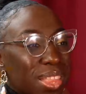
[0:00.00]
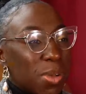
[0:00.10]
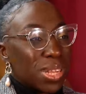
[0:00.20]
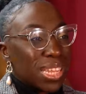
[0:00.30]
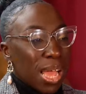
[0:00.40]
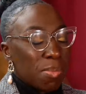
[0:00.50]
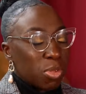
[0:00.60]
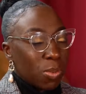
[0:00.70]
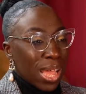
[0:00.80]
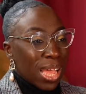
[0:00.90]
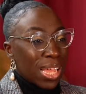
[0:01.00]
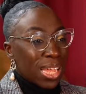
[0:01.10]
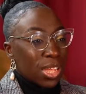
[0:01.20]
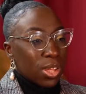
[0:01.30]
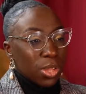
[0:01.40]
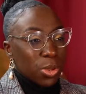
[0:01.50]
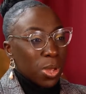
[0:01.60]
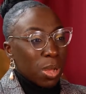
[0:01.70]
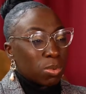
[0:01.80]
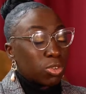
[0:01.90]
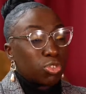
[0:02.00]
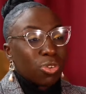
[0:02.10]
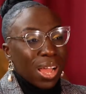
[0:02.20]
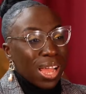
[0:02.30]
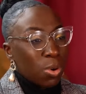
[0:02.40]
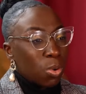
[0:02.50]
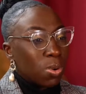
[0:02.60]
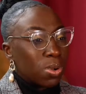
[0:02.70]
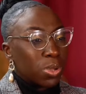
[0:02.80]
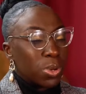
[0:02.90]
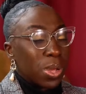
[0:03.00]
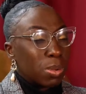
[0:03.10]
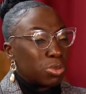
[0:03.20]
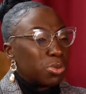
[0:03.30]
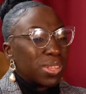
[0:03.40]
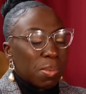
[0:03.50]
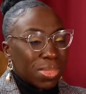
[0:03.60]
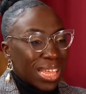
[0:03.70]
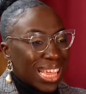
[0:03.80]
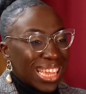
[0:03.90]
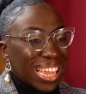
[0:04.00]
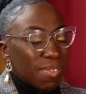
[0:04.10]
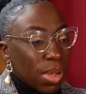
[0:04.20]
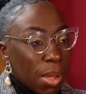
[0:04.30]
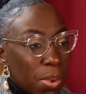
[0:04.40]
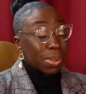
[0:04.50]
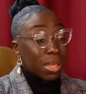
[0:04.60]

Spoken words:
There were times where, you know, I would try or, you know, I'll do something and give up.